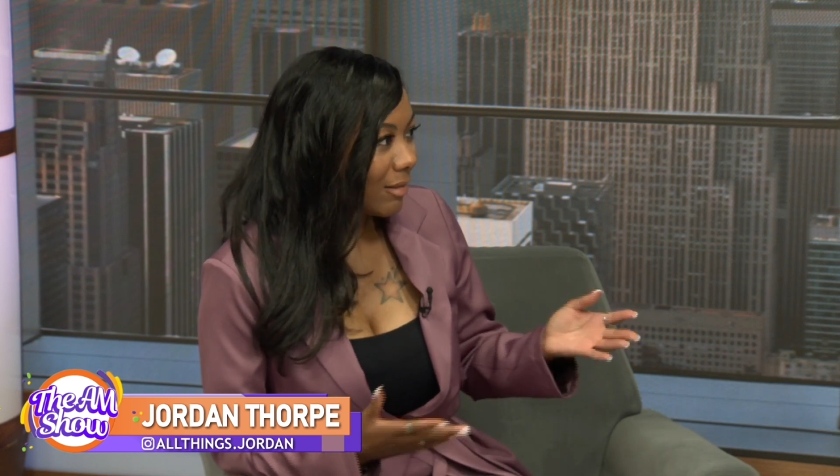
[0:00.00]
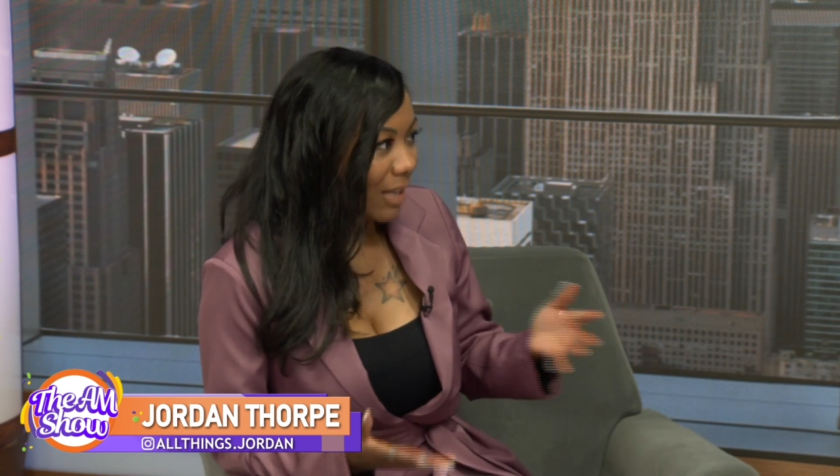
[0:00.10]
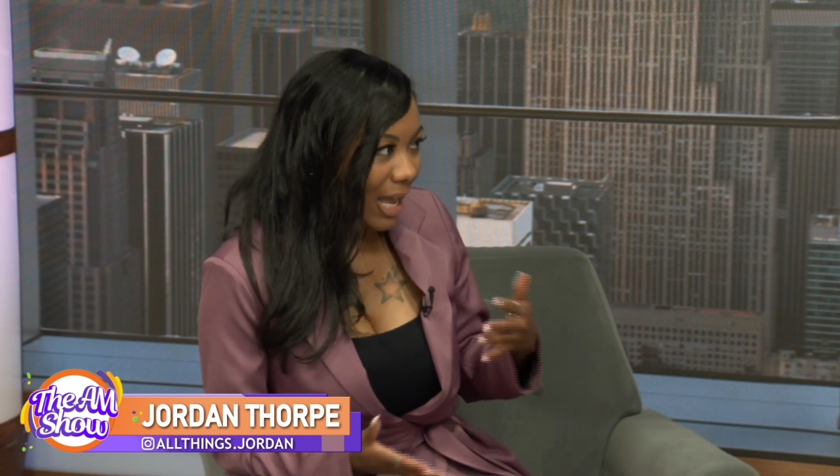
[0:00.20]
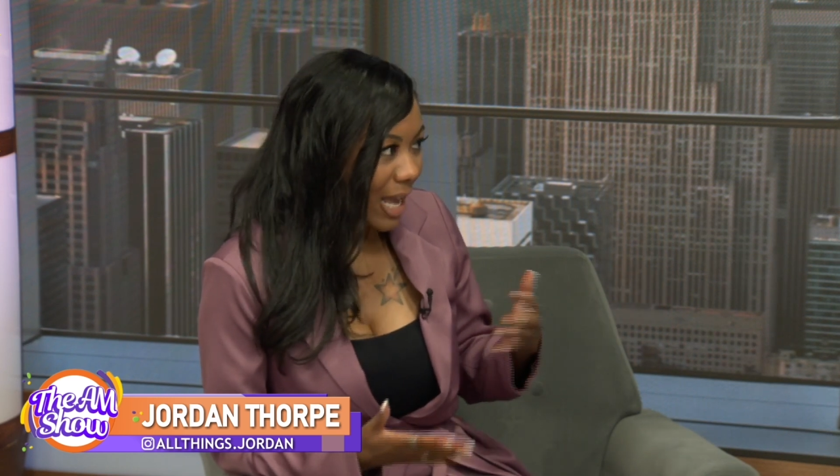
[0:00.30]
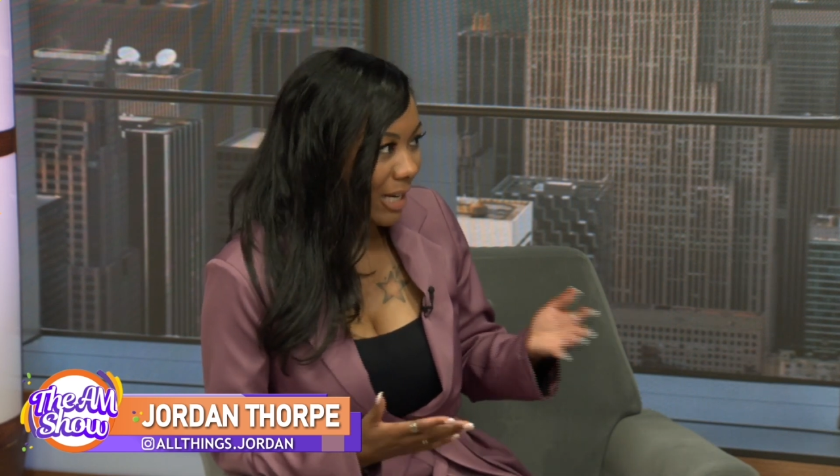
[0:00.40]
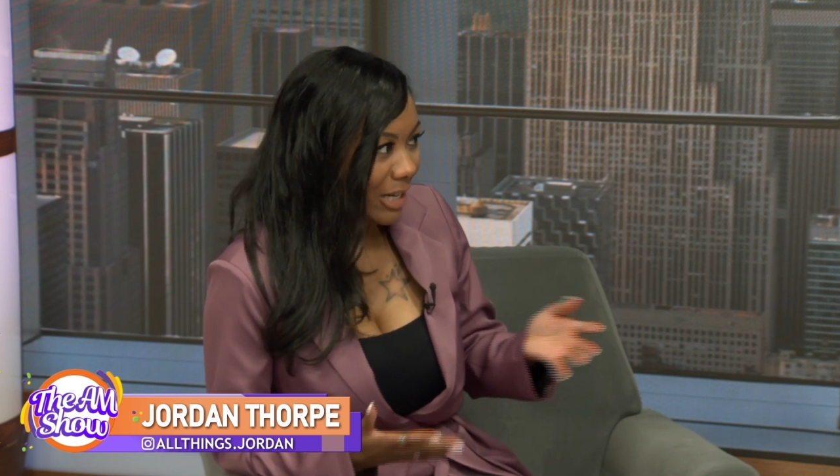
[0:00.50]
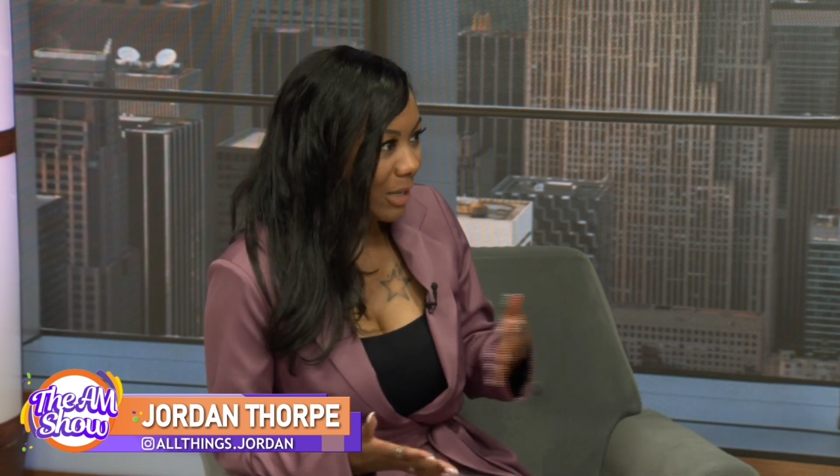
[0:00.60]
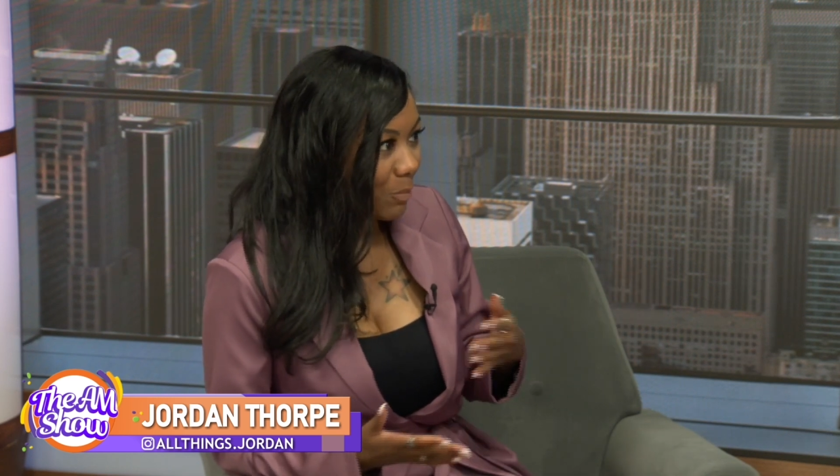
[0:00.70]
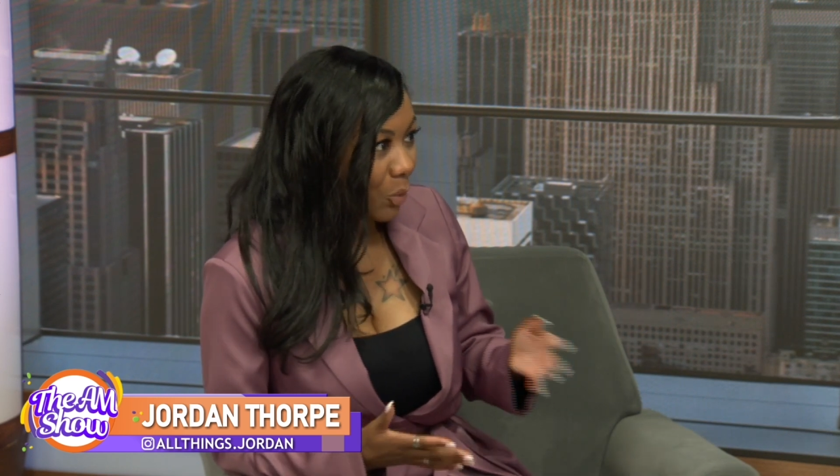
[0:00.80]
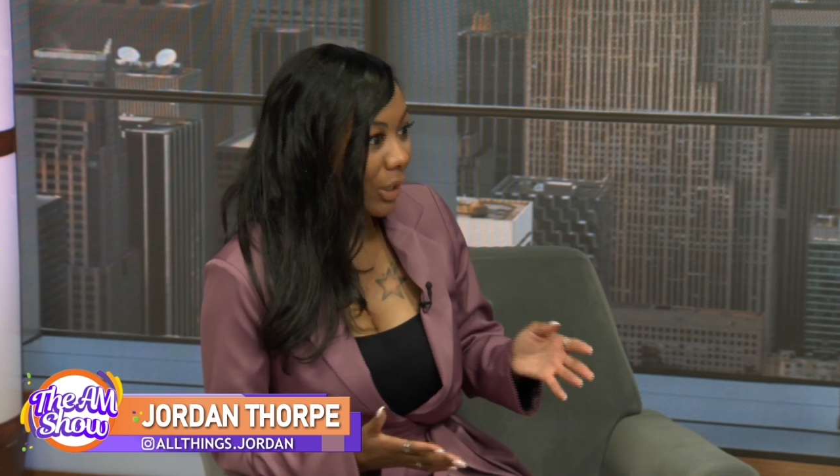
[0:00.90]
had
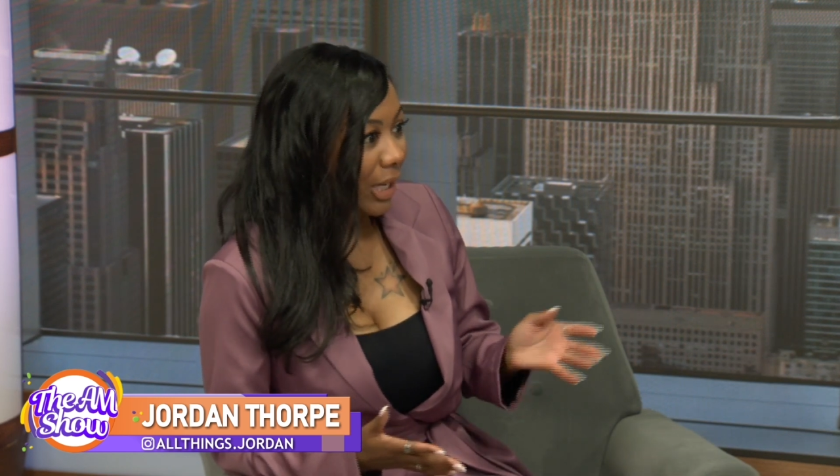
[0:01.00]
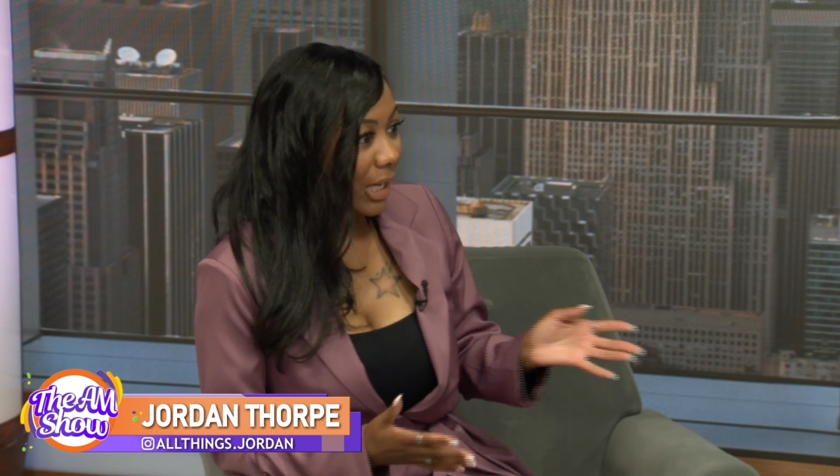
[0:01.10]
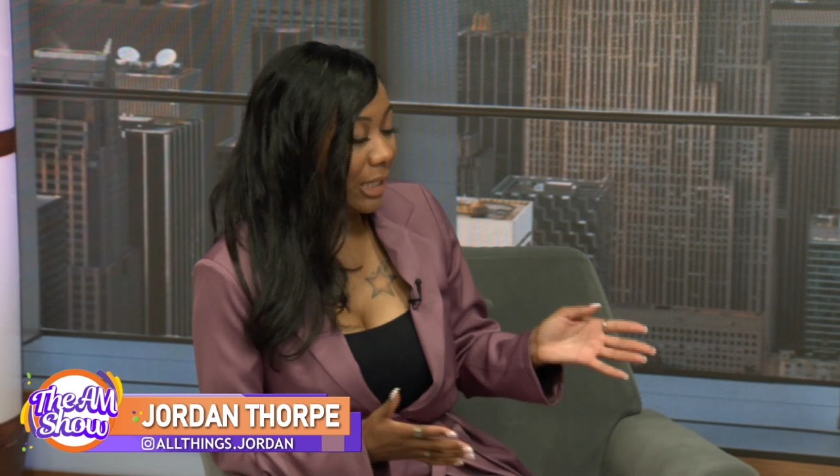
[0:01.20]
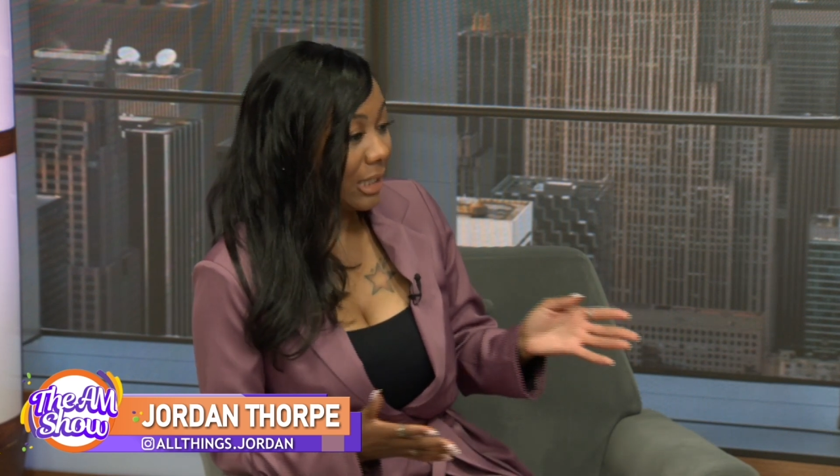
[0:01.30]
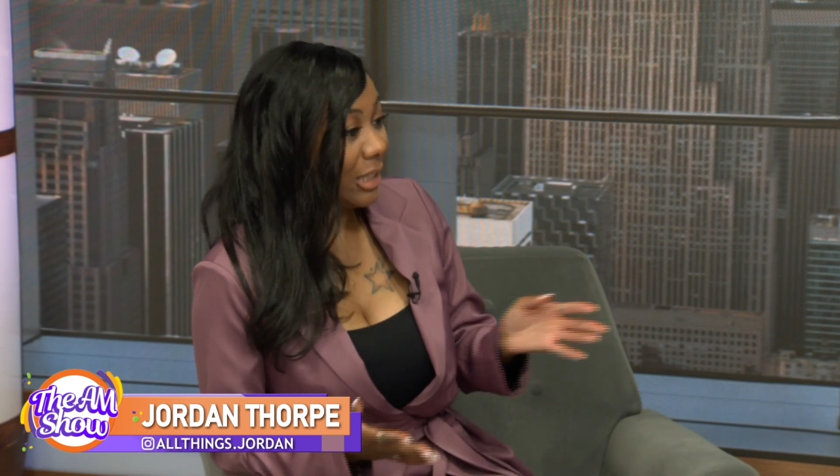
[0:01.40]
any bookings